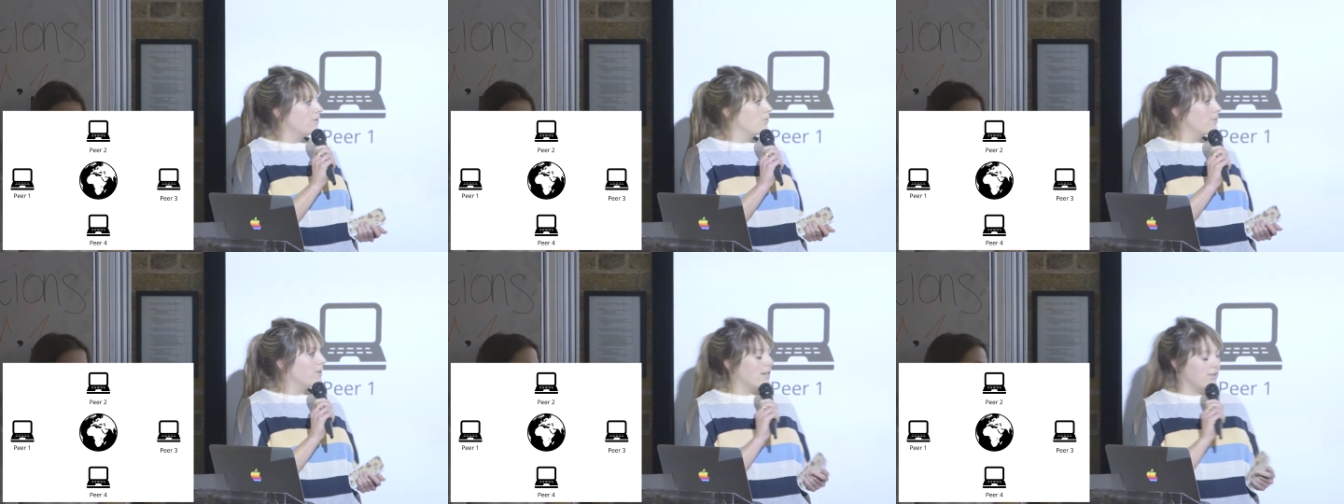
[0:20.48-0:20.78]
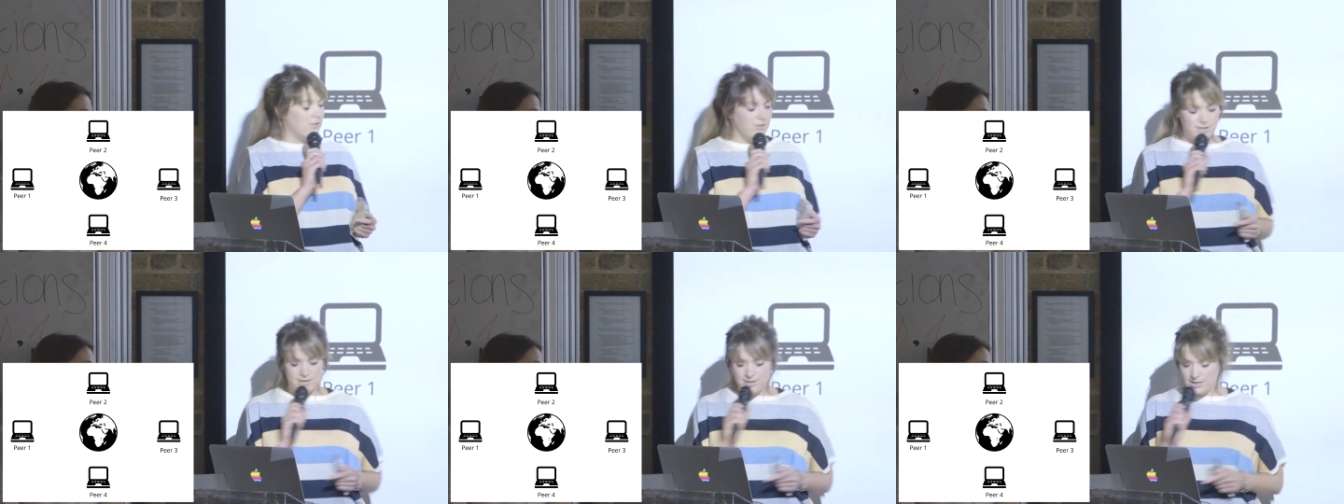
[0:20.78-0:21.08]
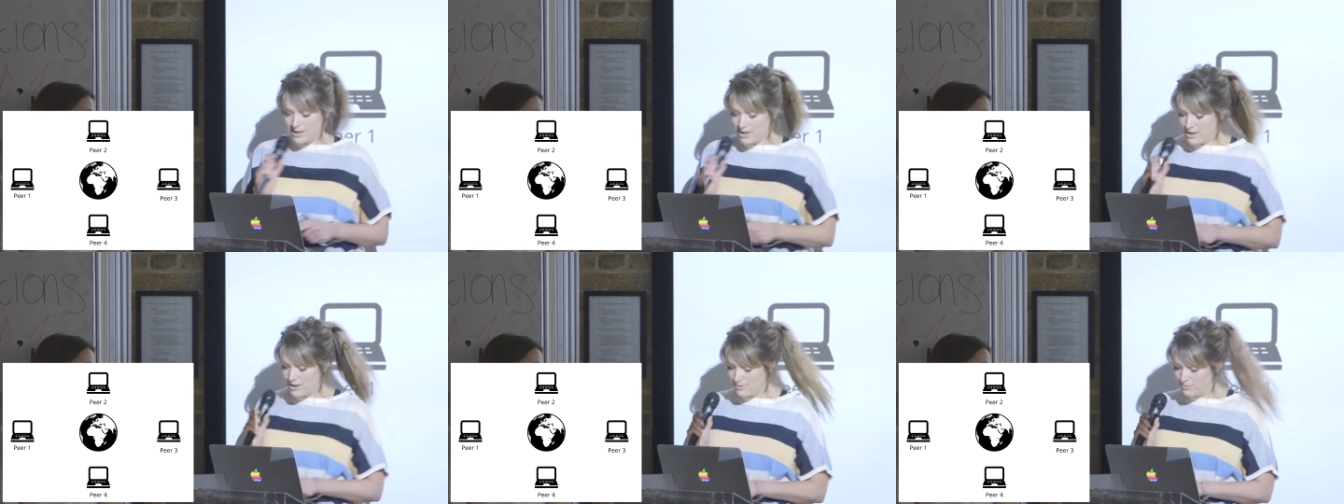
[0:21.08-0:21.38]
the world
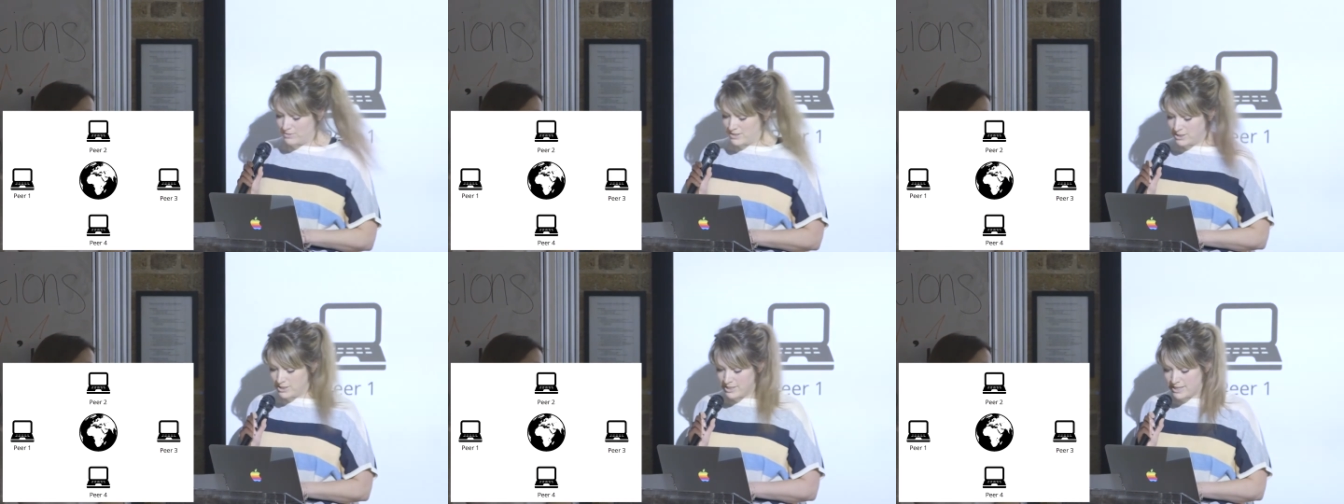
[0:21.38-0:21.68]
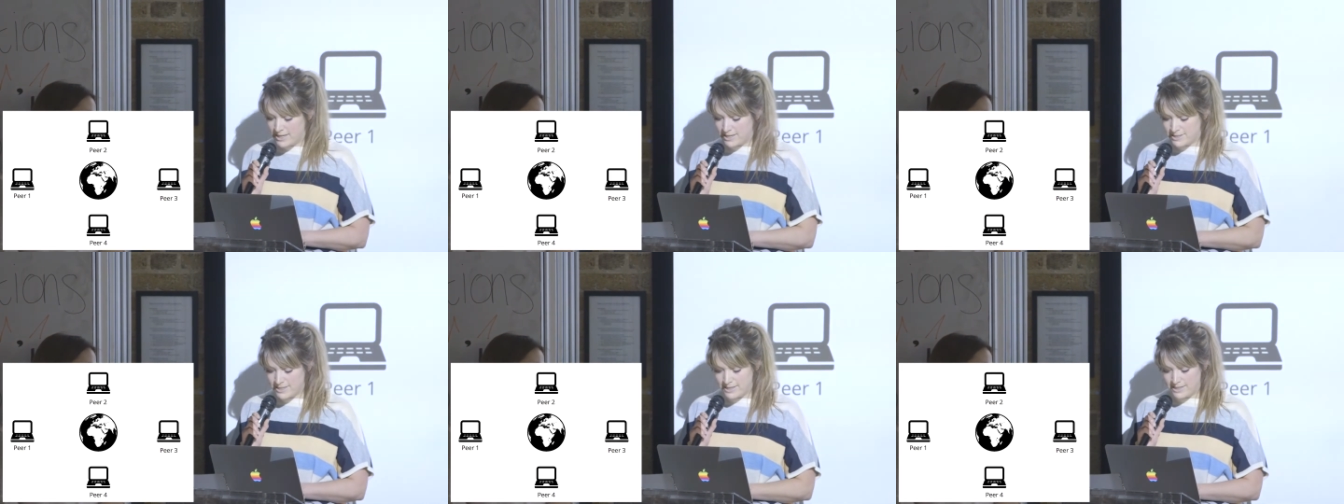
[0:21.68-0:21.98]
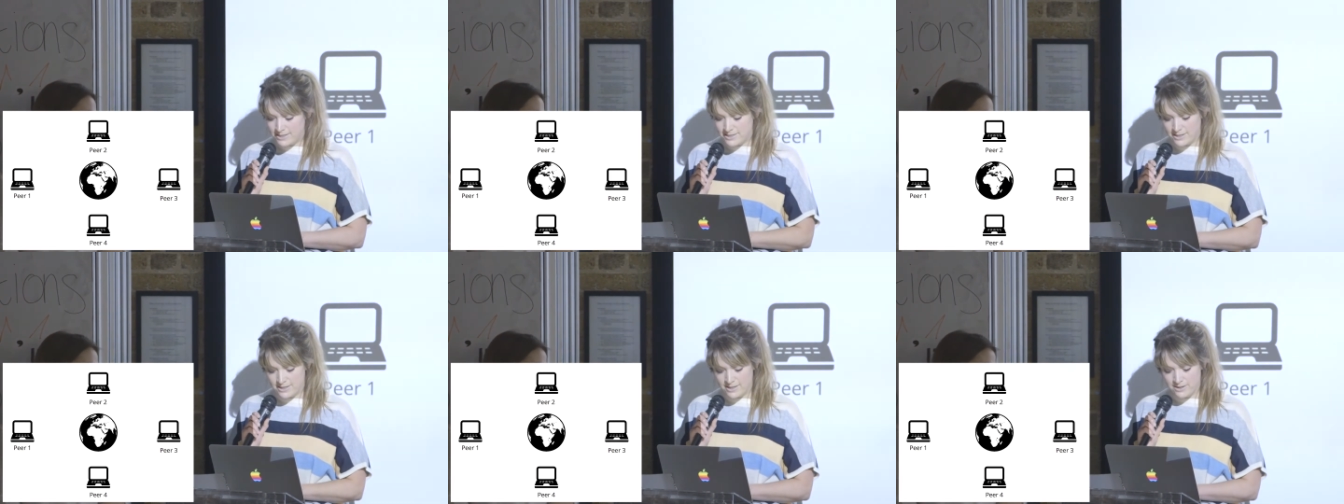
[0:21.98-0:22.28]
to share
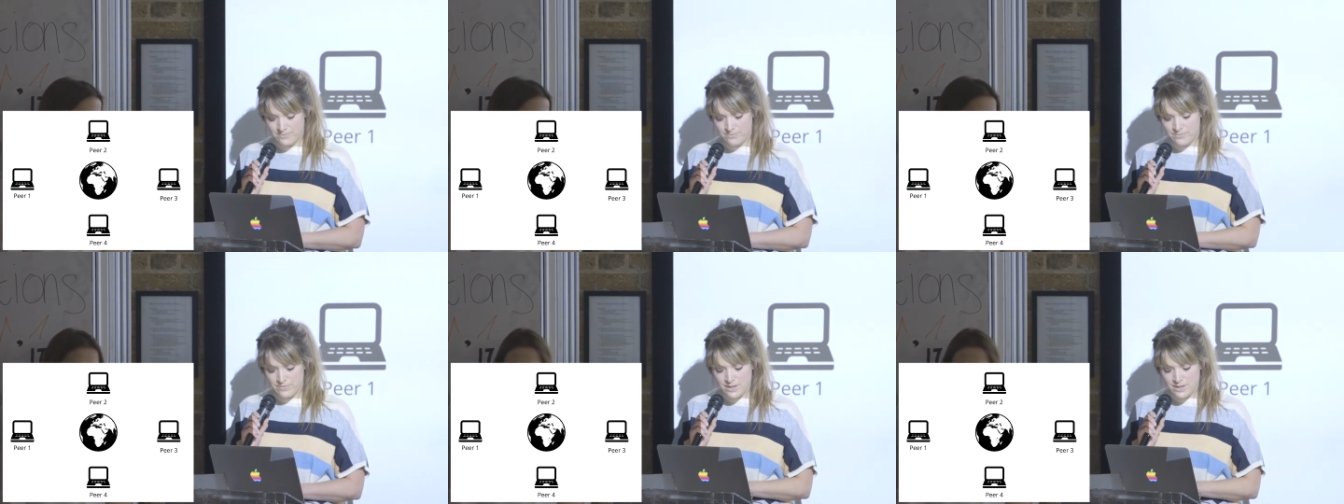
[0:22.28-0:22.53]
data,